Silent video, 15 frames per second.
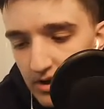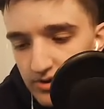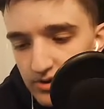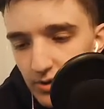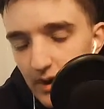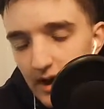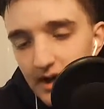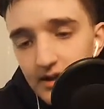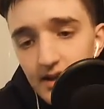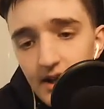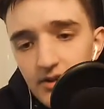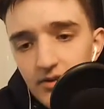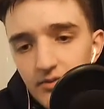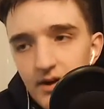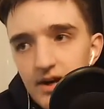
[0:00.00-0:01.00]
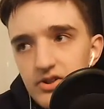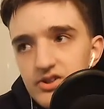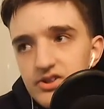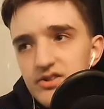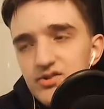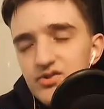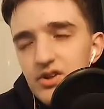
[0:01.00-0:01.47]
So at the
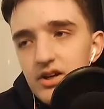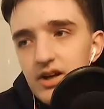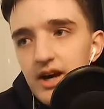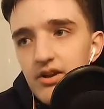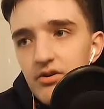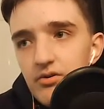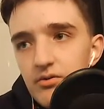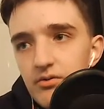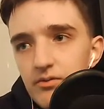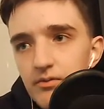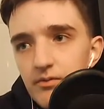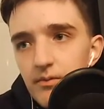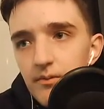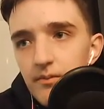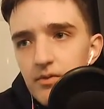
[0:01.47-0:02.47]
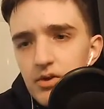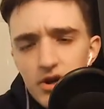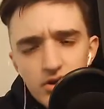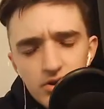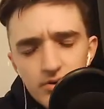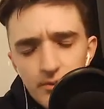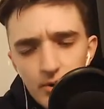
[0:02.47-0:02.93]
Riders, is the kind of,
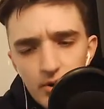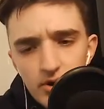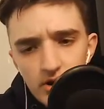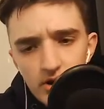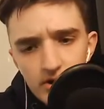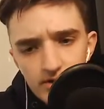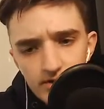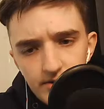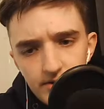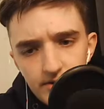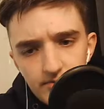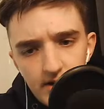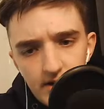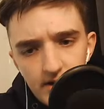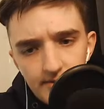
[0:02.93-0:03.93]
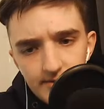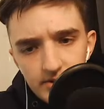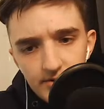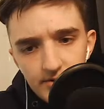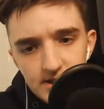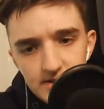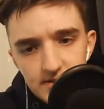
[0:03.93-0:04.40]
you a point guard, right? Am I
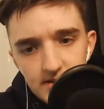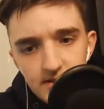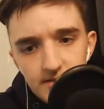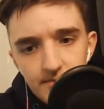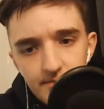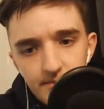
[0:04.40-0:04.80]
correct in saying?